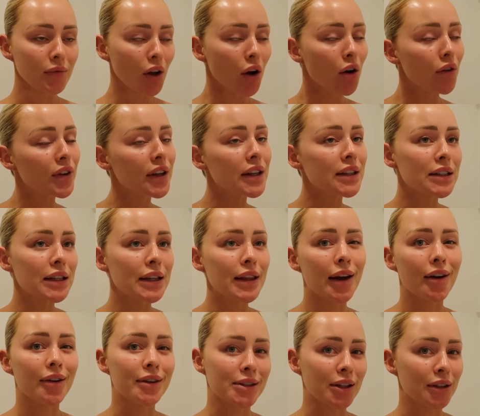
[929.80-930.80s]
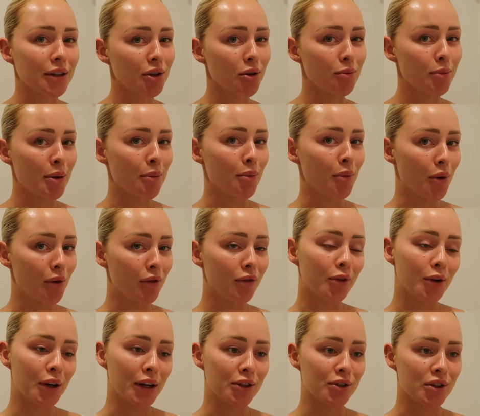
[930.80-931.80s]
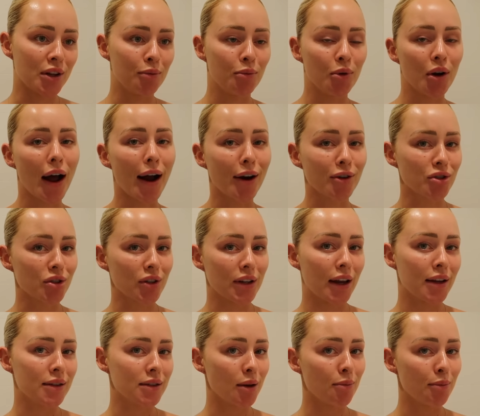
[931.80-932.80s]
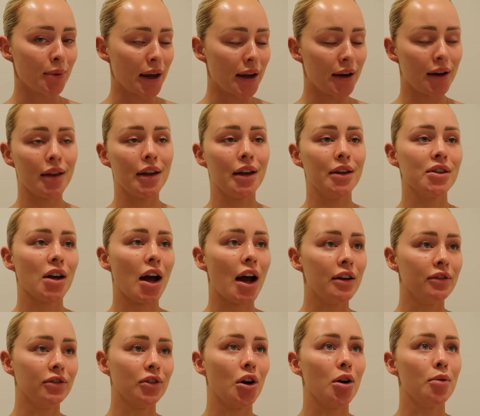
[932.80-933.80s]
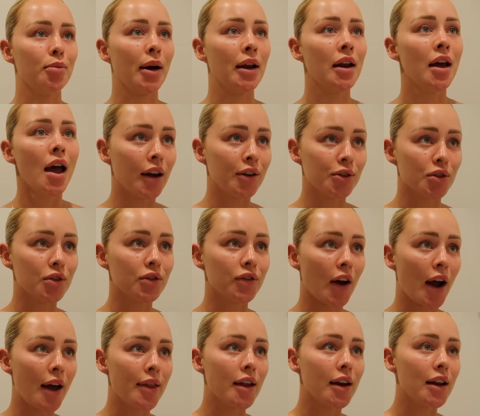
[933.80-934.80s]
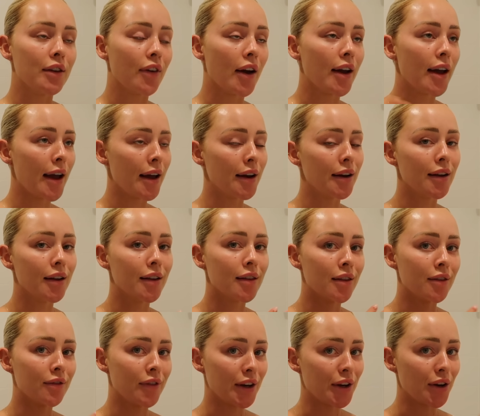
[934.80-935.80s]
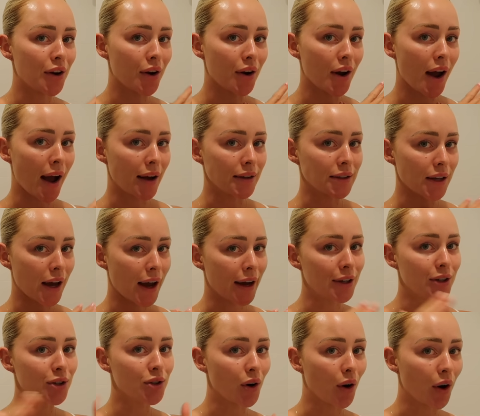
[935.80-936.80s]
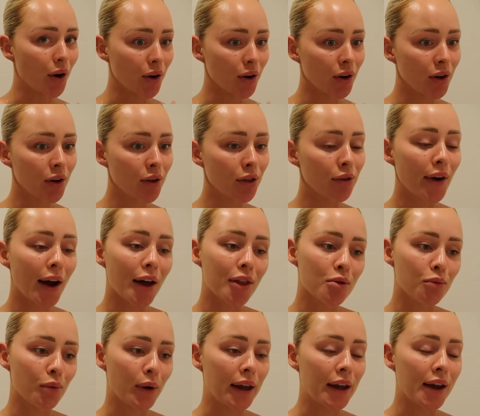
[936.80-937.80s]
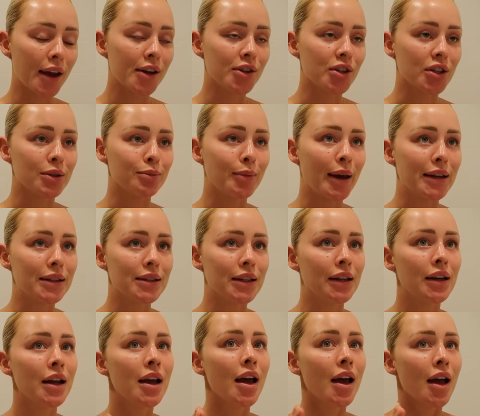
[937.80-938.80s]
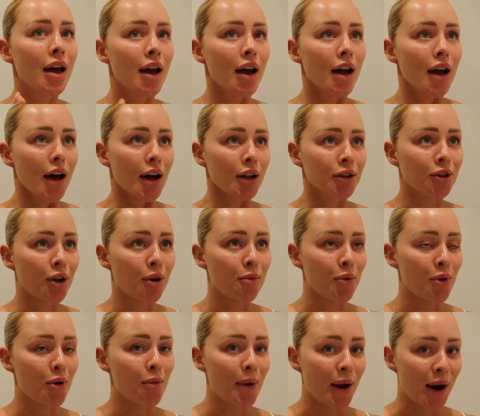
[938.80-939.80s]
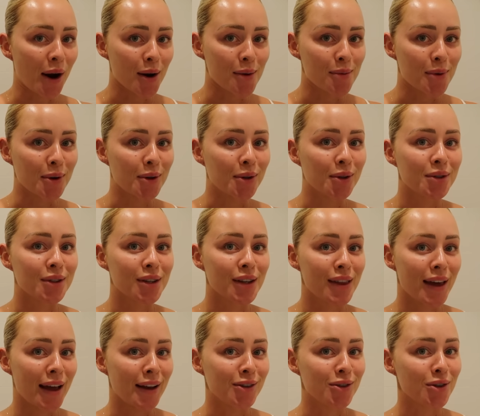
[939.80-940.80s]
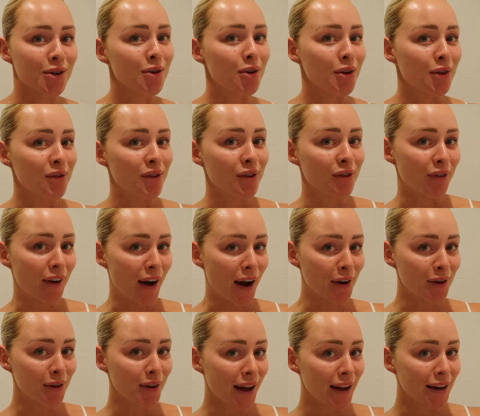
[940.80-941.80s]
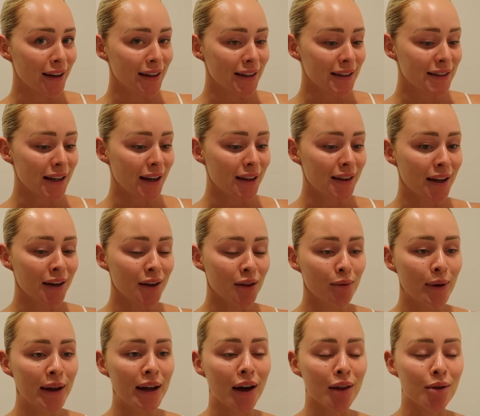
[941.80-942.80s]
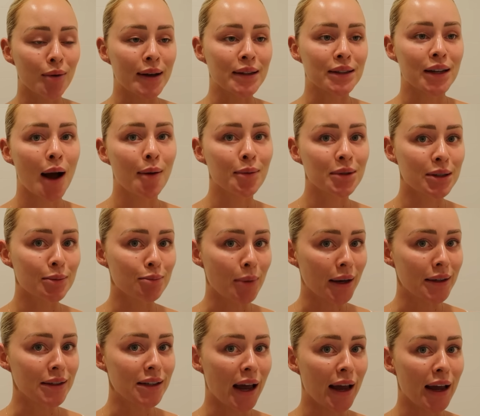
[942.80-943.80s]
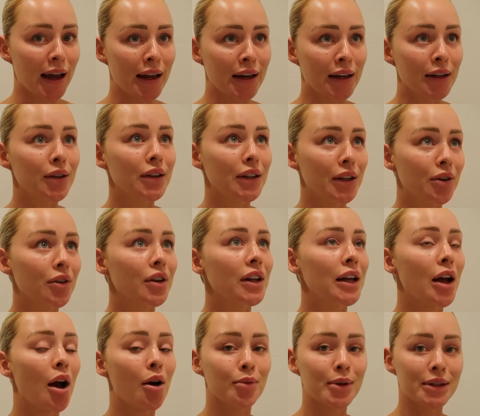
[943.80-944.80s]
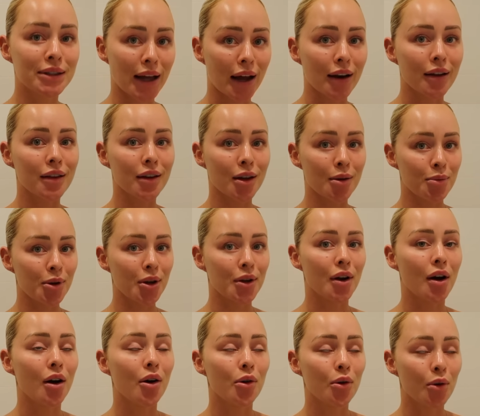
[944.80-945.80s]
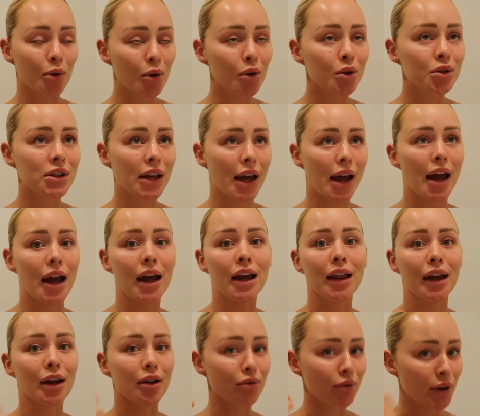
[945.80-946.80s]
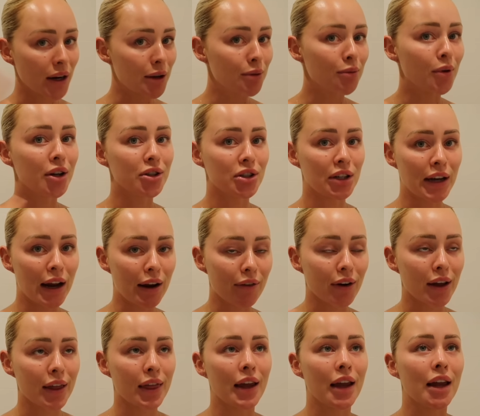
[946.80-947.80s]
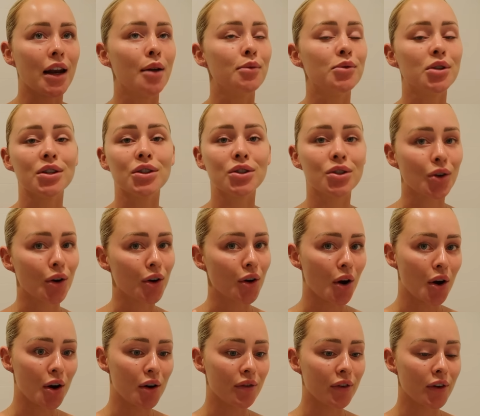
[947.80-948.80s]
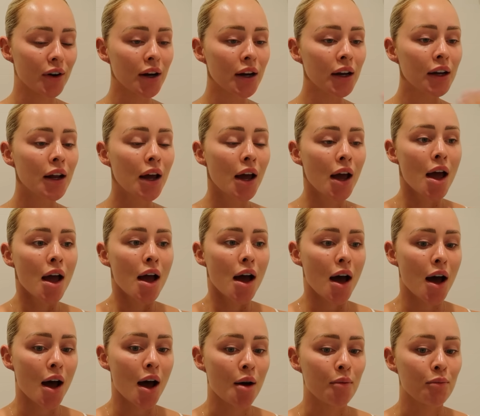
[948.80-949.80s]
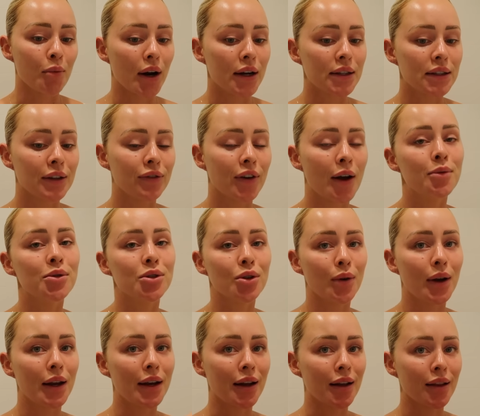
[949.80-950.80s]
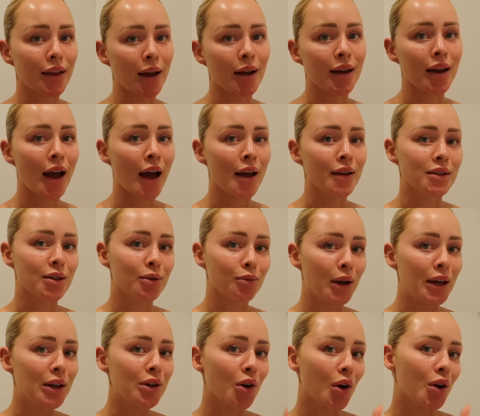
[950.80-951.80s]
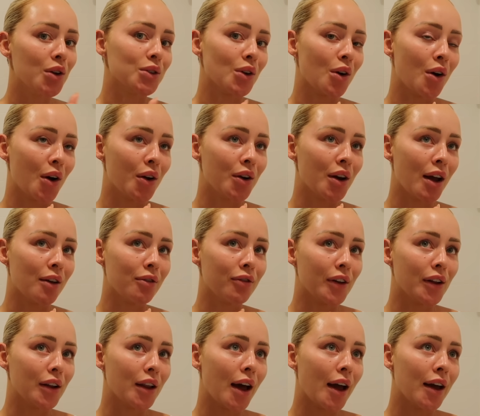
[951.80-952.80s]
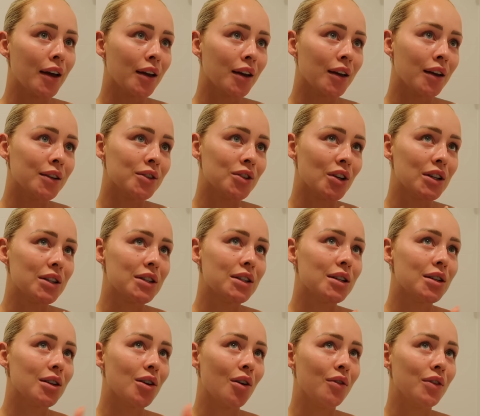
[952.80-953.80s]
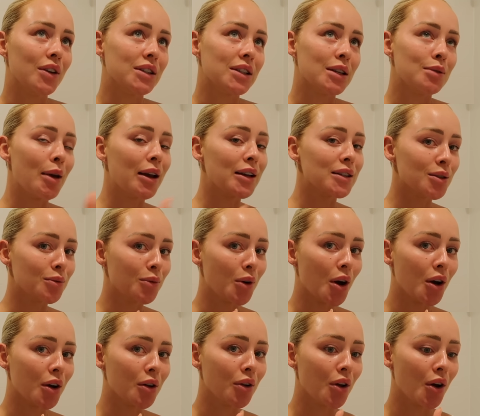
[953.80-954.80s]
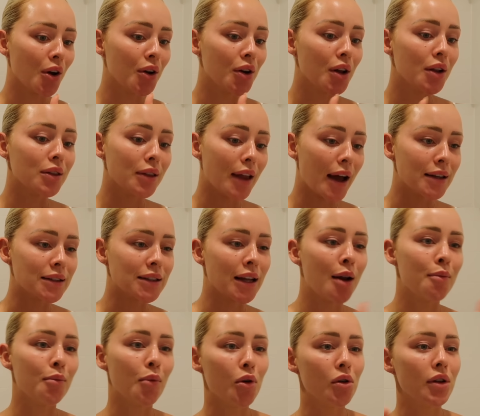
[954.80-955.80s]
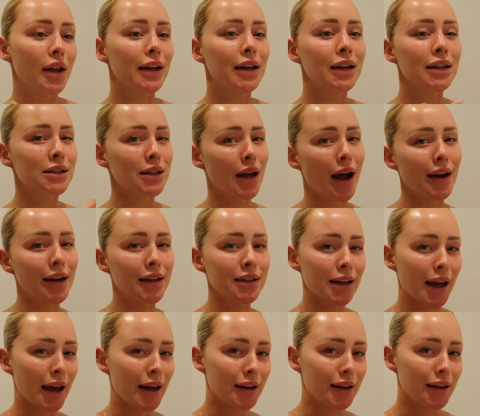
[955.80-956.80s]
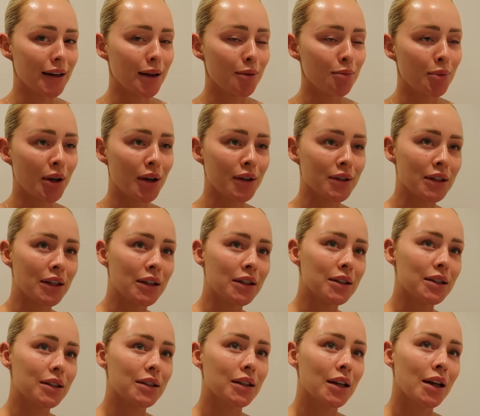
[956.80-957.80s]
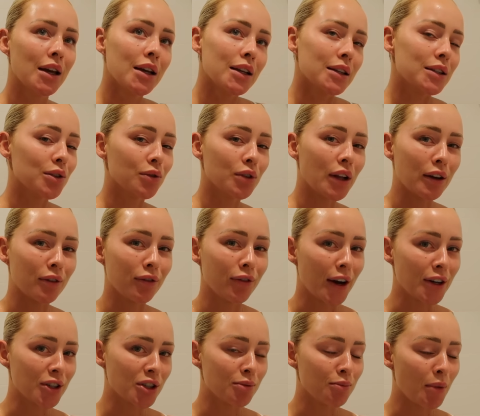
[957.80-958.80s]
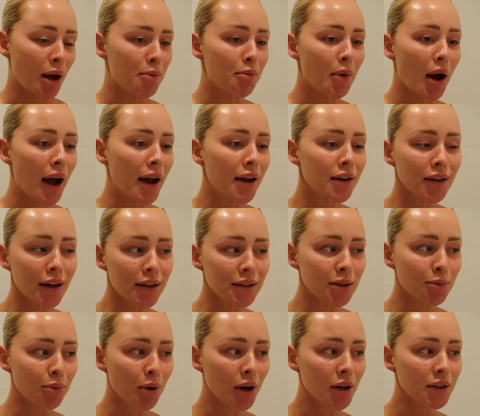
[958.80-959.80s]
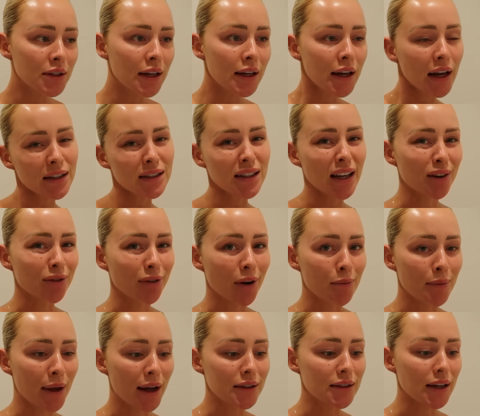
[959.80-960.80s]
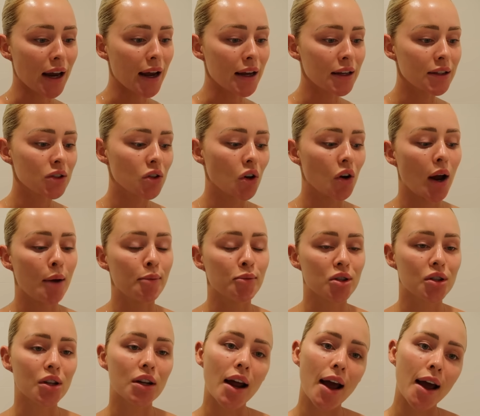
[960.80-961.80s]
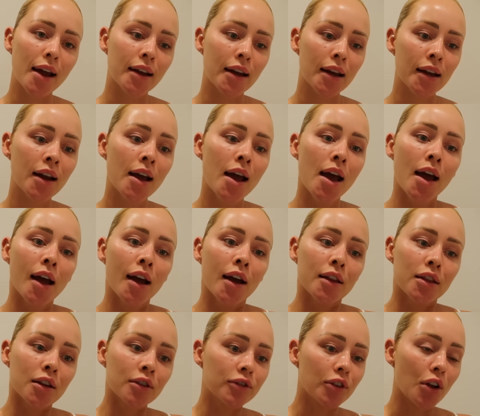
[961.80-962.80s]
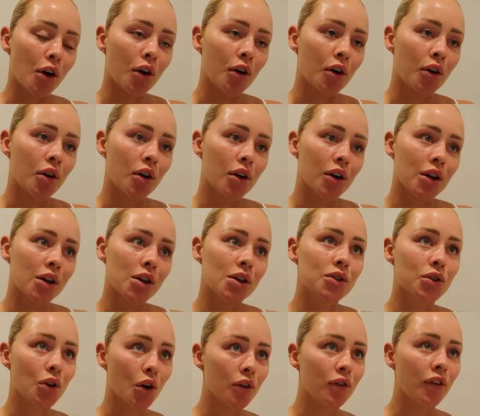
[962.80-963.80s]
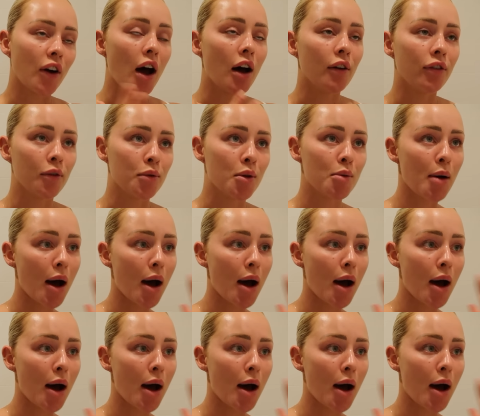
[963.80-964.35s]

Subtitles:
obviously there is a little bit more footage than what actually ends up being in the entire vlog, but I do find that if I edit the video as I go throughout the week, it just makes it a lot more bearable to then do all the final edits at the end of the week. Otherwise it comes to Monday and then literally I'll be sat at the computer all day like re-watching everything, and I'm just so over it. Whereas if I'm doing it like as the week goes on, I feel like it just obviously makes the workload less, and I'm more like excited to edit it because it's still like fresh in my mind, I suppose, I guess, like from that day. So I'm just gonna edit the vlog so far from the